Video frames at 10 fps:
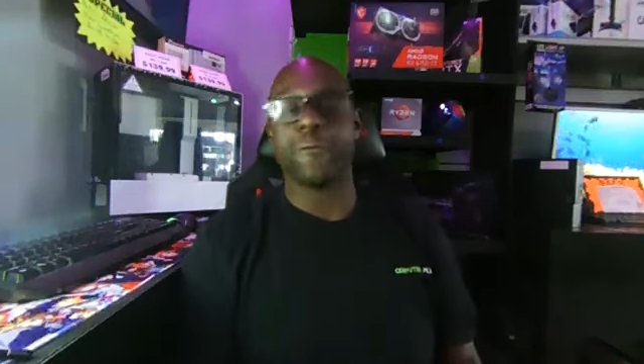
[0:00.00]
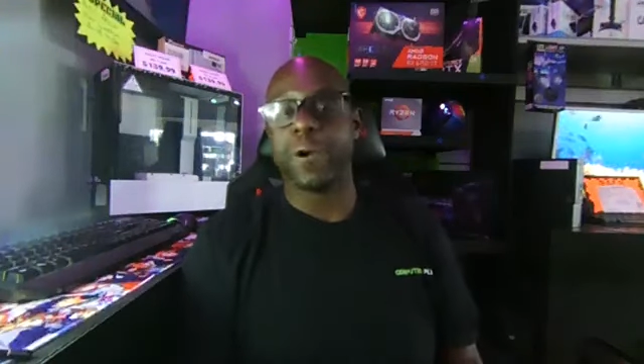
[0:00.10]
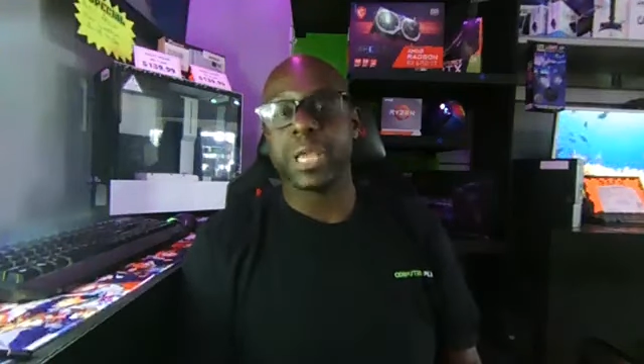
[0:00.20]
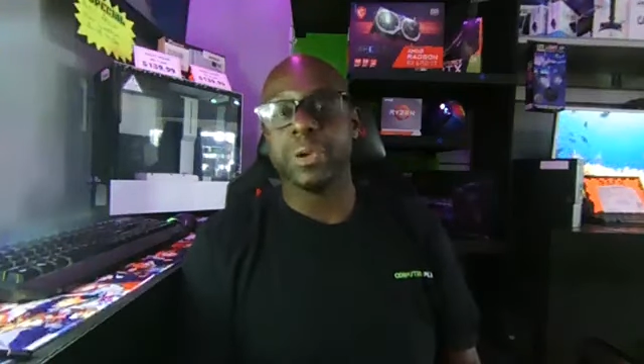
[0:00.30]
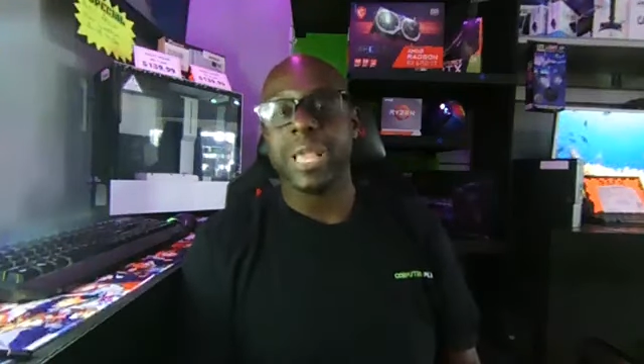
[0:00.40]

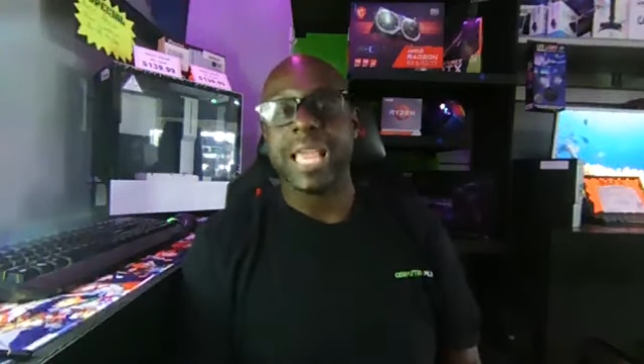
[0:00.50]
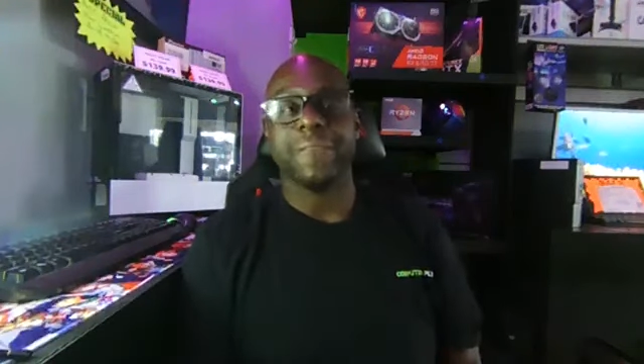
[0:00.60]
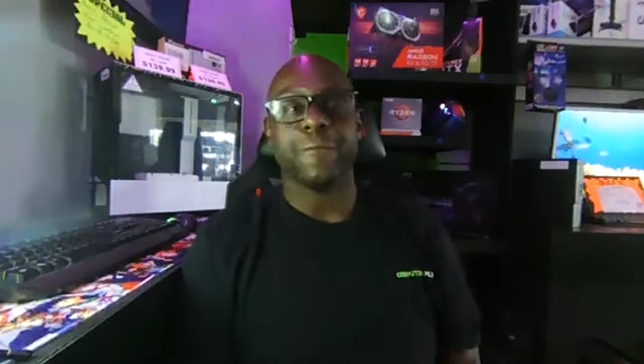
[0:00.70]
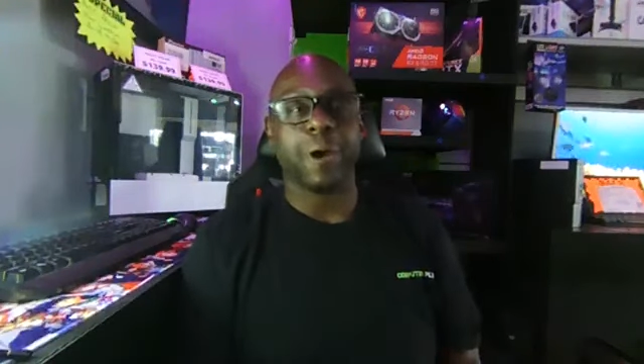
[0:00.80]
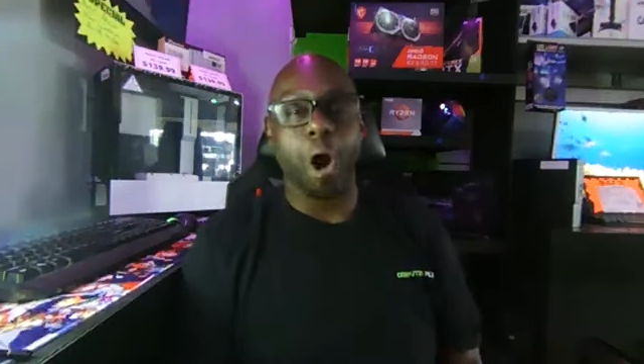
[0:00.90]
you
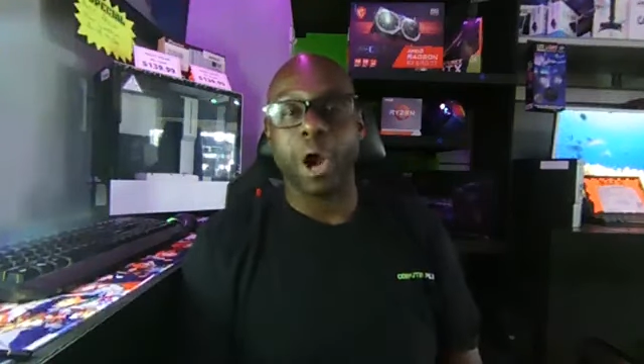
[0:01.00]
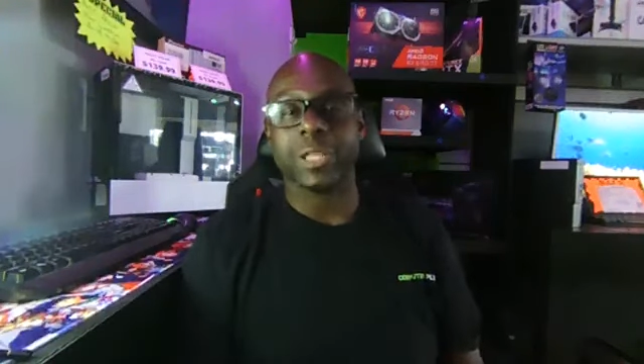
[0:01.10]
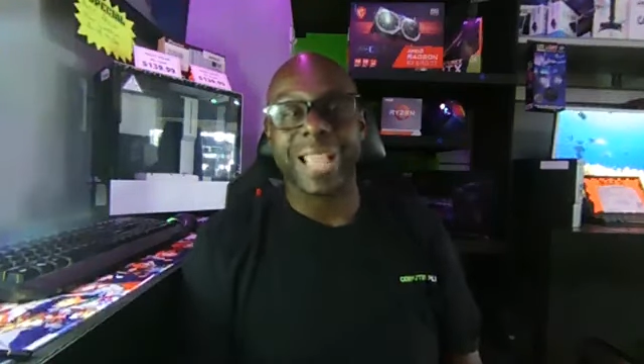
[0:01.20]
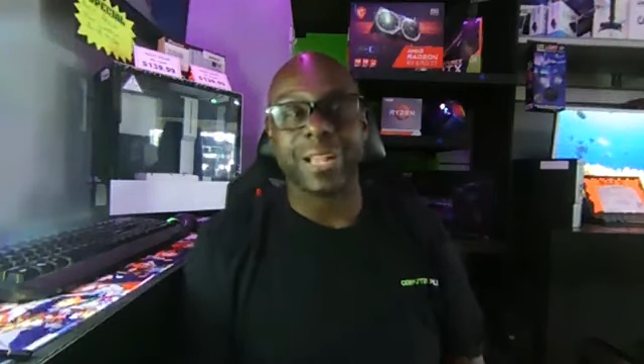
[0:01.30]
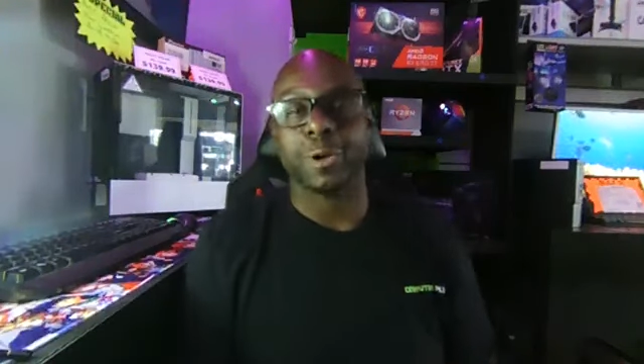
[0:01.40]
for our
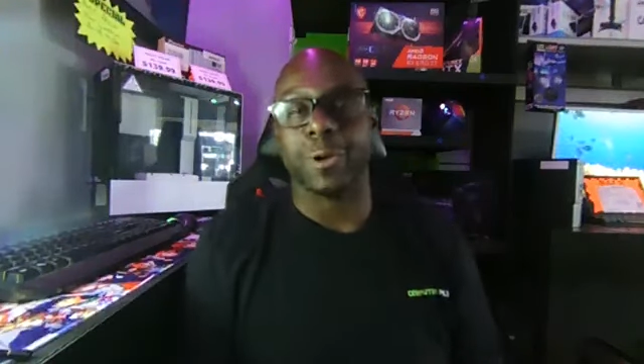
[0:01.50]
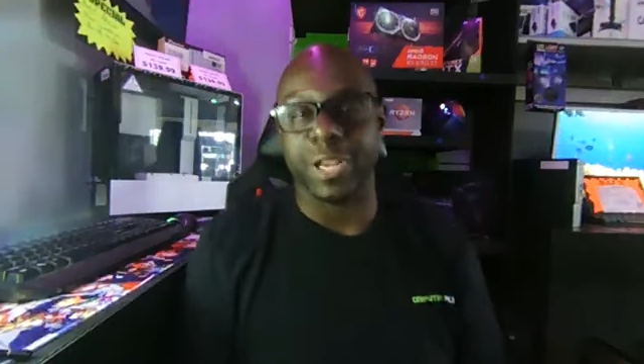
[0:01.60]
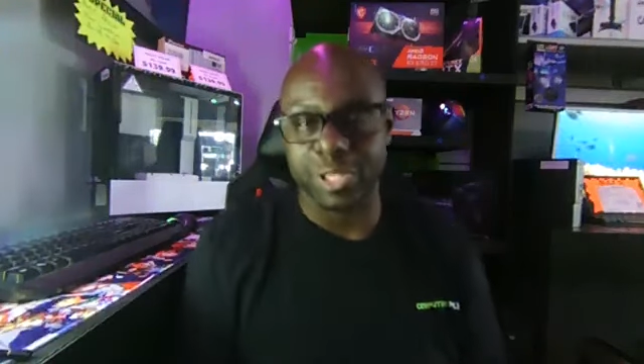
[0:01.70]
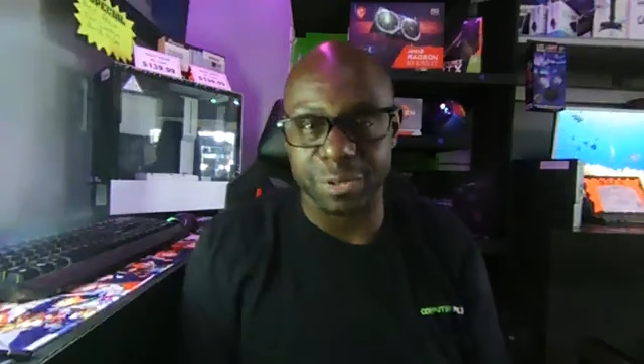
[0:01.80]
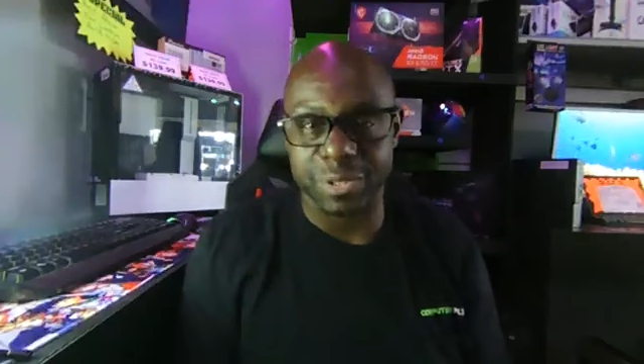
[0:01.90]
technical
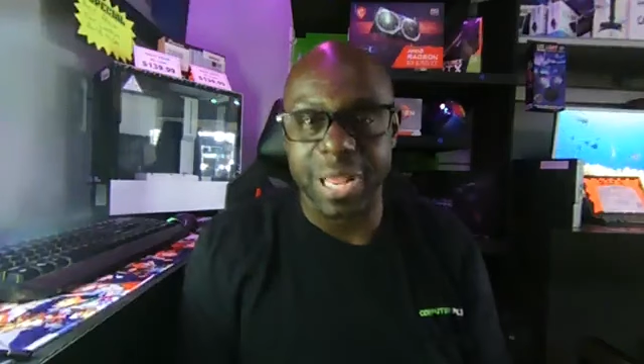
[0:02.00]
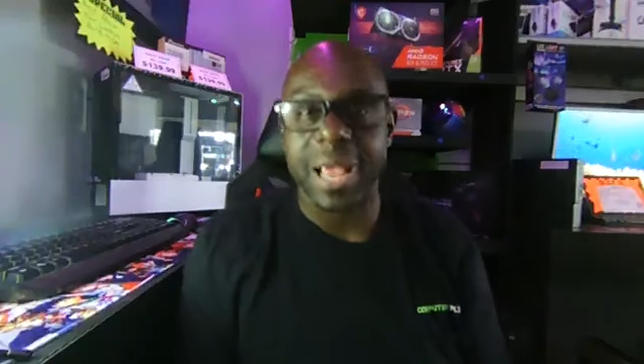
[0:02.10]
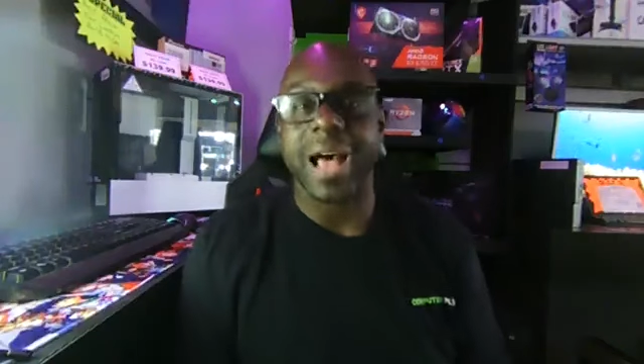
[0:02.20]
issues.